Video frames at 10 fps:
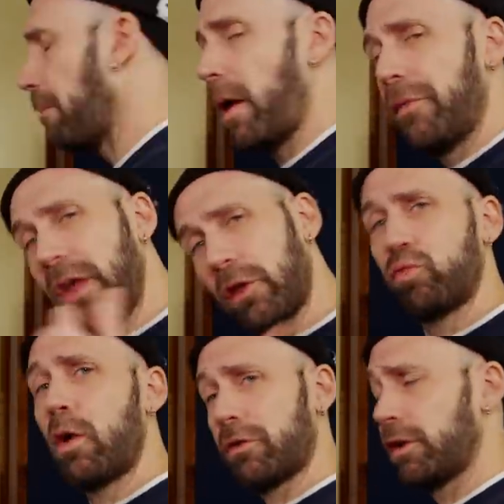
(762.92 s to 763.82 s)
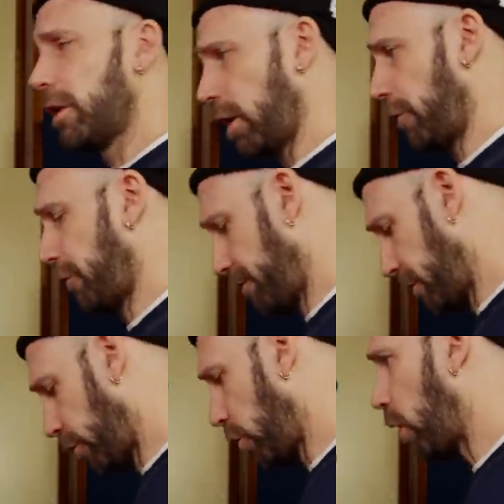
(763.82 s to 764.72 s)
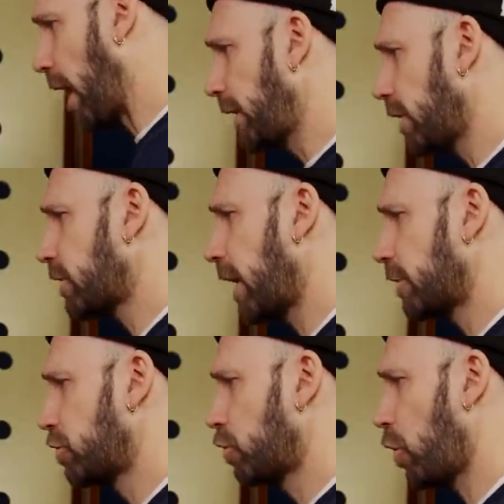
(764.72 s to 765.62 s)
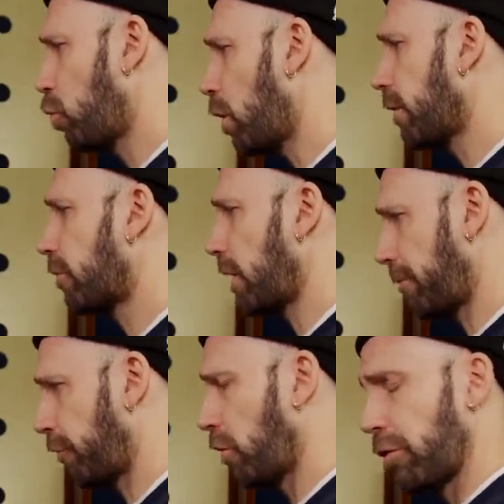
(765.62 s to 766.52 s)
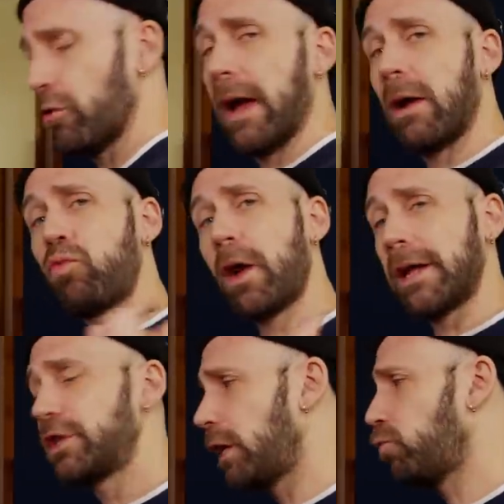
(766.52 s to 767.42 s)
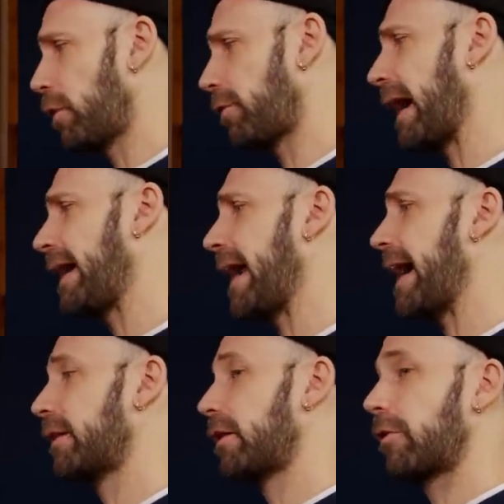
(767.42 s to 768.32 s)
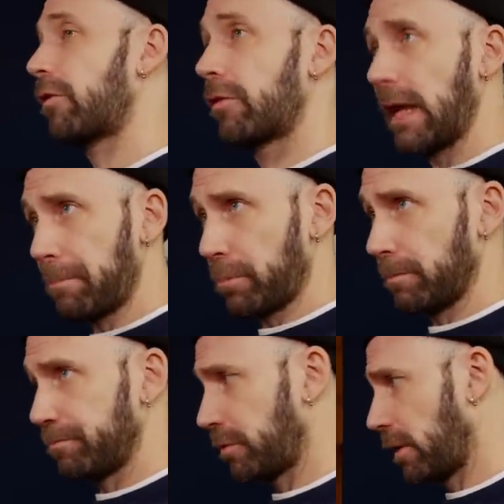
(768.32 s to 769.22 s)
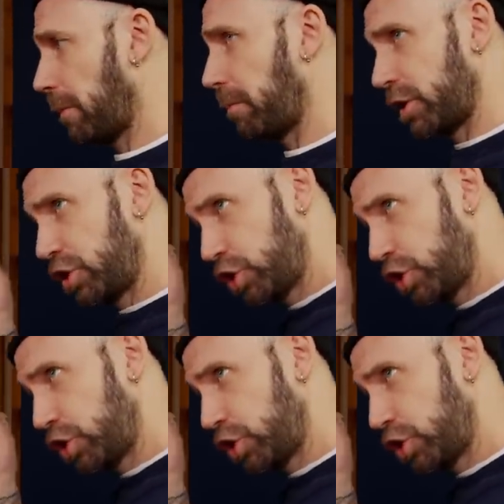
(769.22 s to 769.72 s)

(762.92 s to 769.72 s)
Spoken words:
But this wasn't enough. So I decided to go one step further. And what I did was I added a sample, but